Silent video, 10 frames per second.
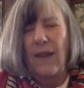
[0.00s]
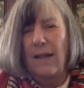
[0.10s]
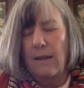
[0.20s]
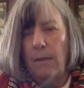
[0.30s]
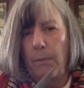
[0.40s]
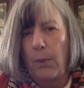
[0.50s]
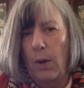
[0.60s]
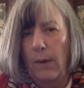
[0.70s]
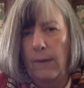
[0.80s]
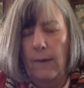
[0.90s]
That's the
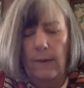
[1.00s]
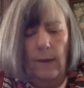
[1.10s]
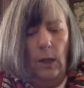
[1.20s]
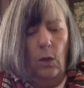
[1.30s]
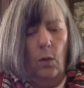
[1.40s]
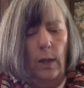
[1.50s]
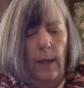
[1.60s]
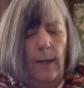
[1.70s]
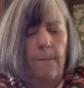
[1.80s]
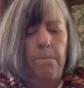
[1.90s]
process that you're
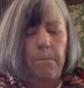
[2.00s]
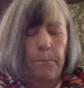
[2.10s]
in.